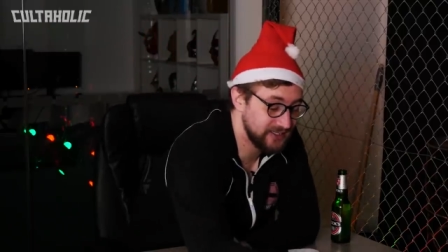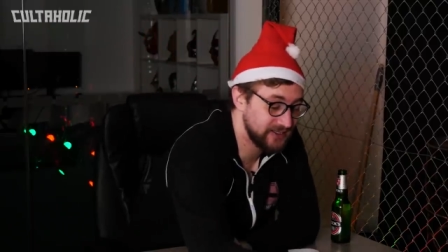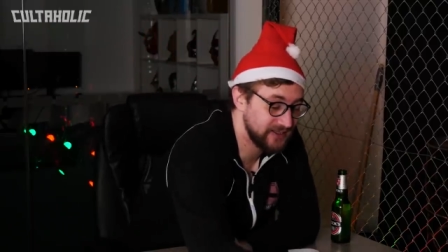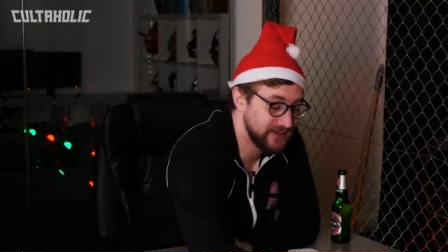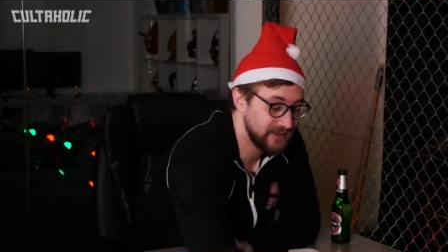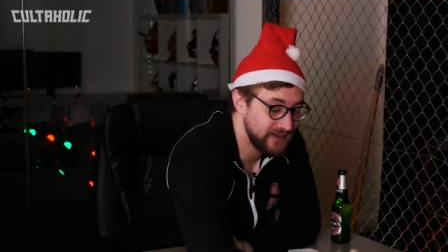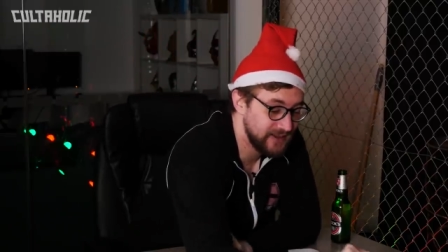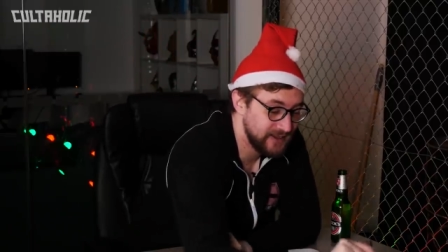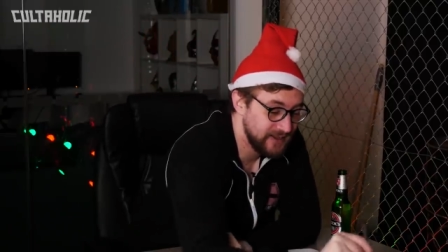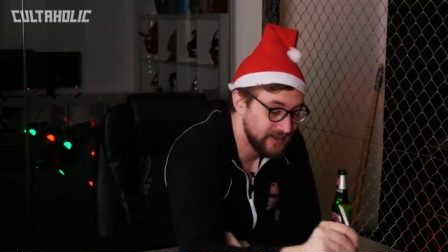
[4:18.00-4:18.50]
used
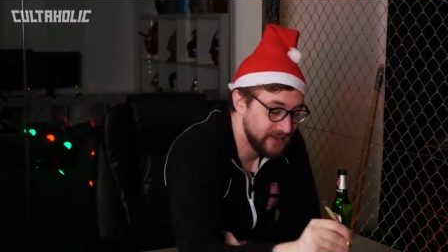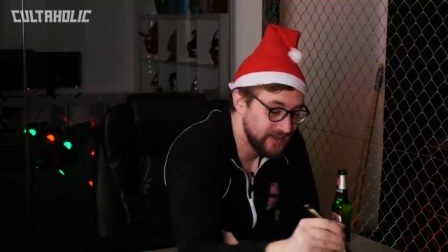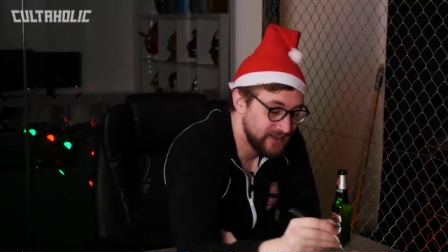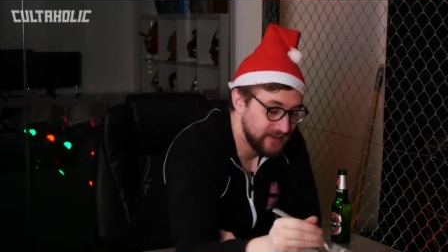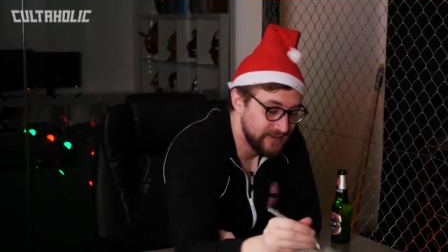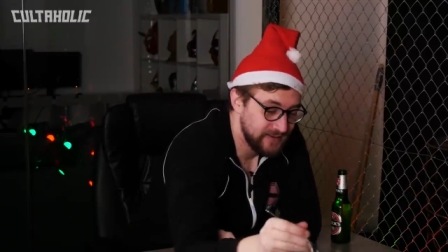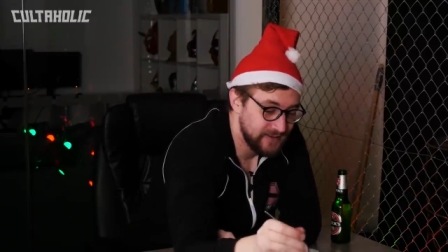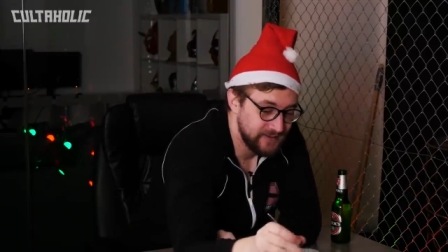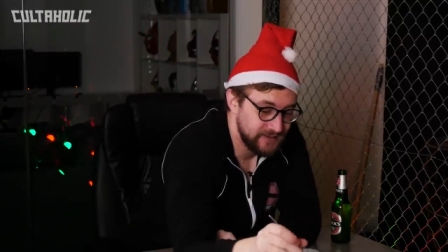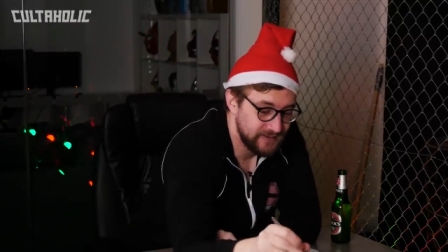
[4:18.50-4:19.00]
to be
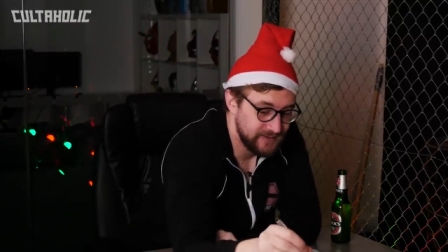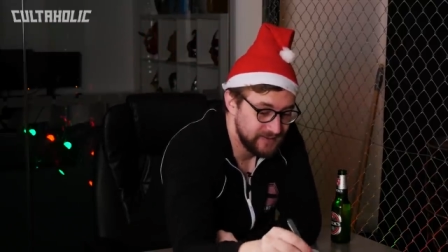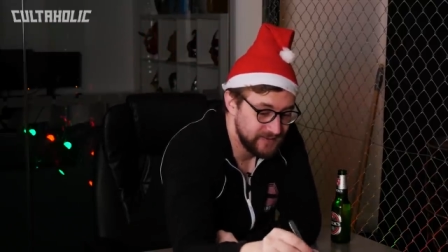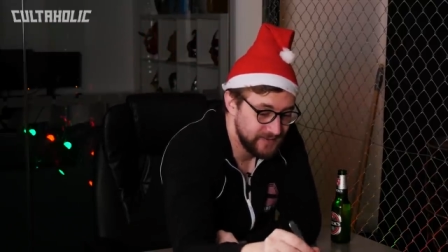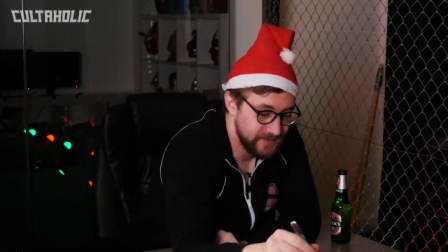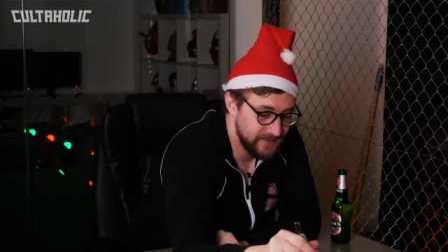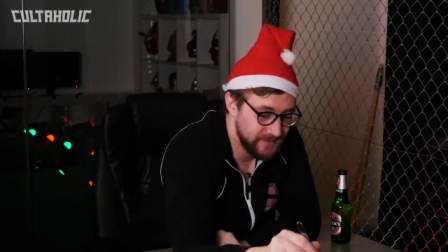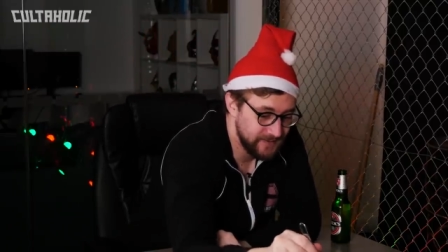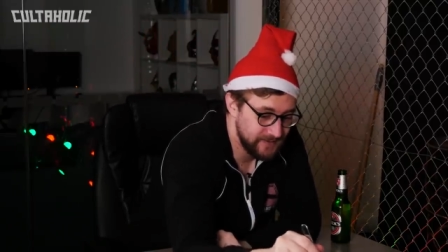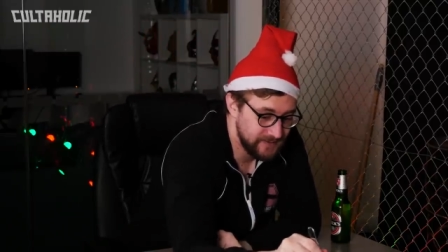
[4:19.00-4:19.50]
careful because they
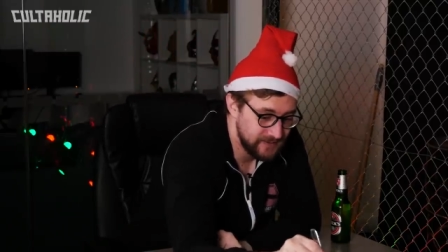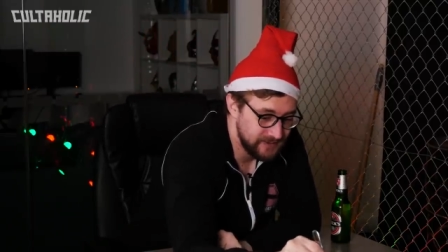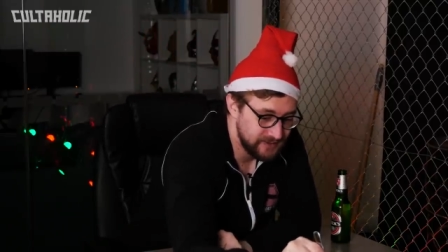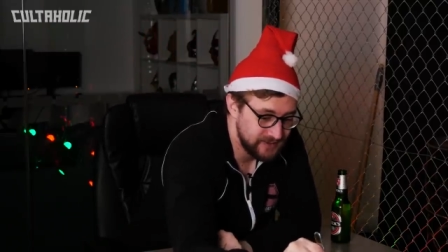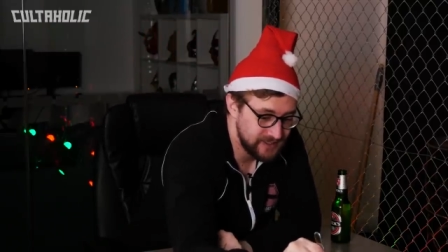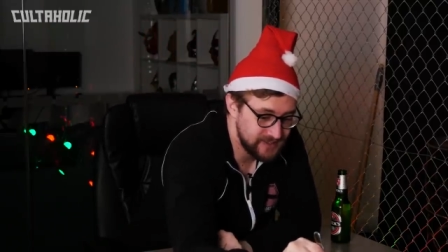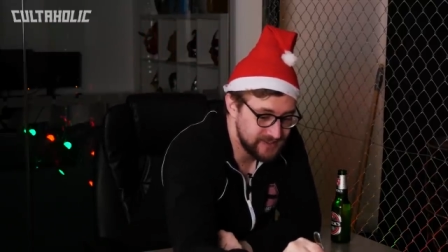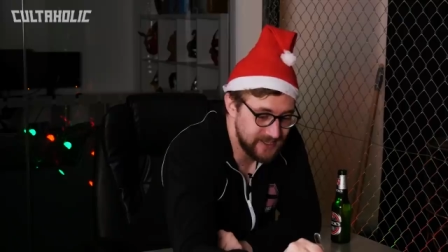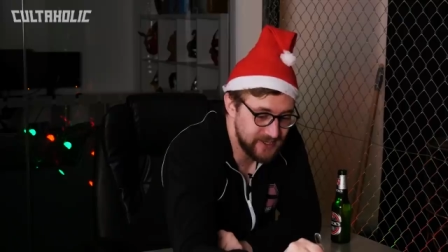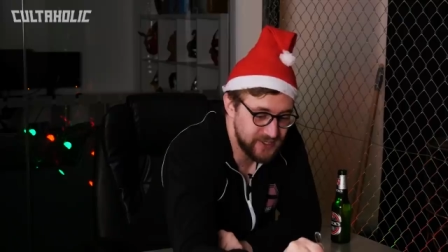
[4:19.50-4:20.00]
are chewy.
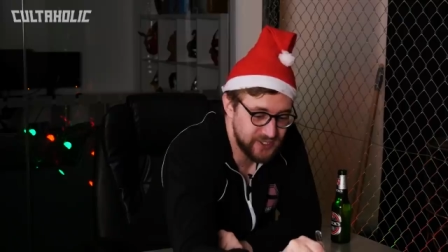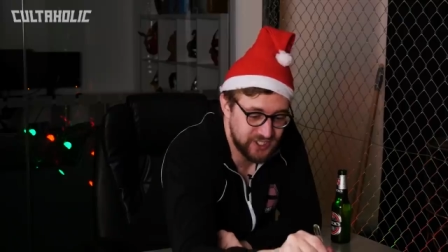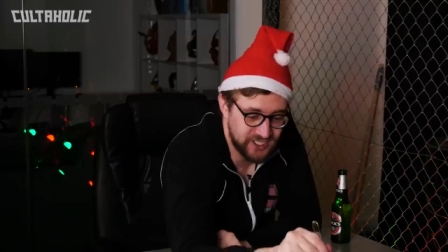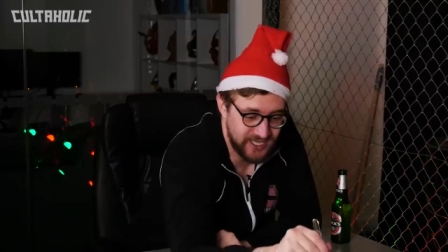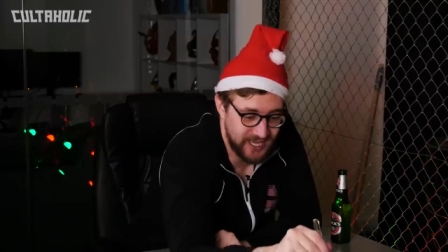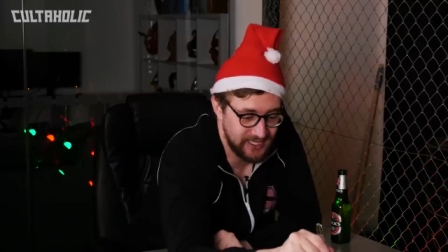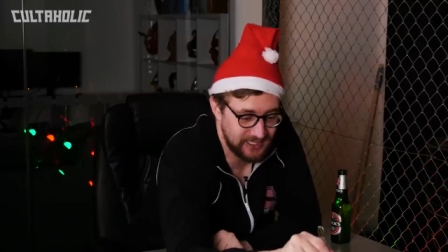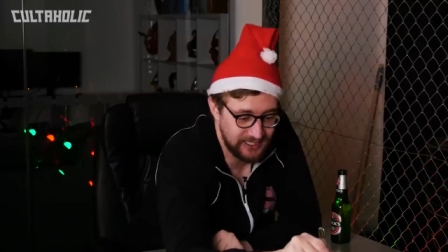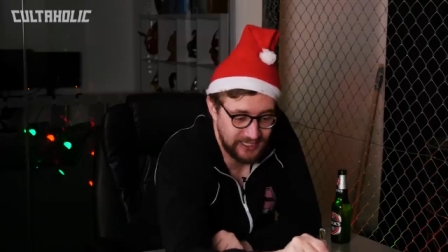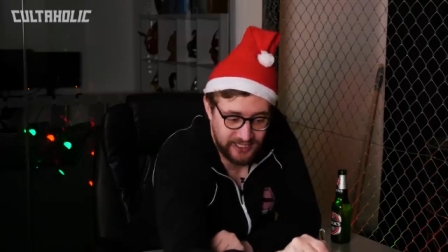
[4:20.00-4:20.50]
Be There's careful. There's
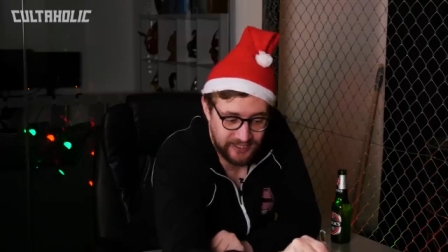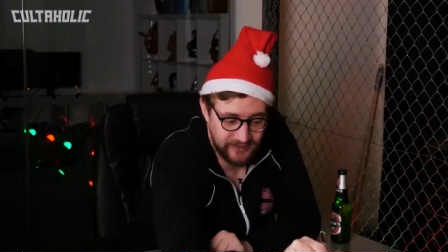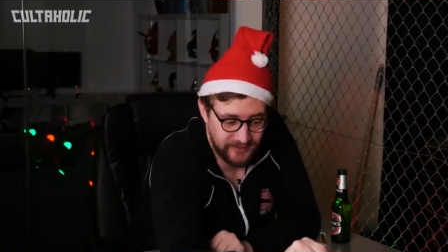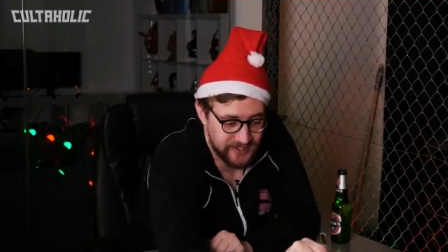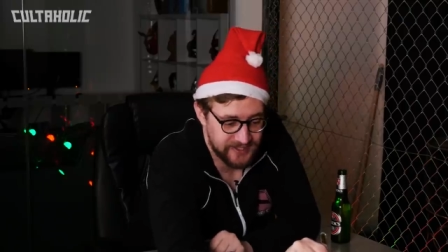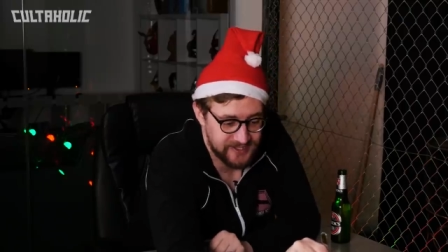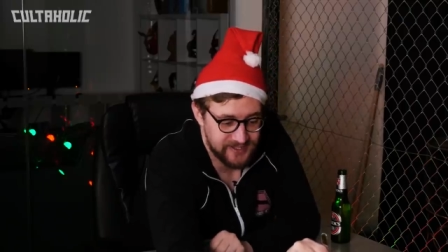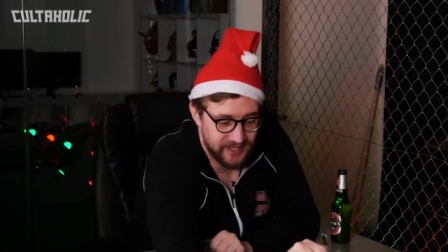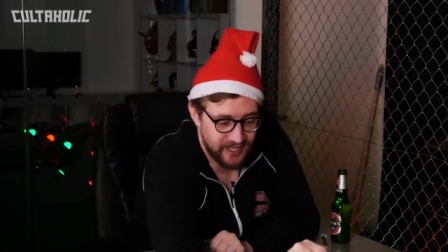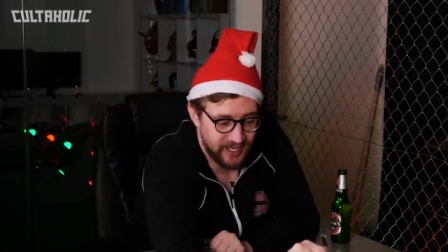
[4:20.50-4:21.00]
no shell
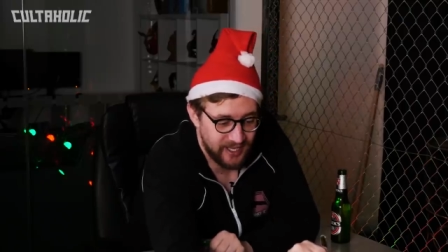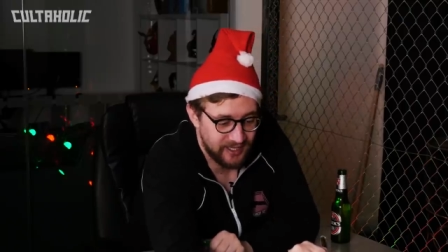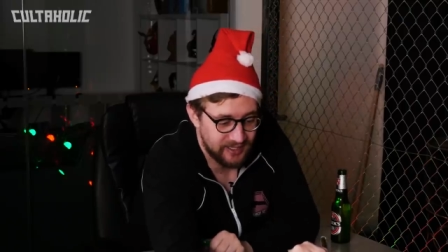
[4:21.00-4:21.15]
here, is There's there?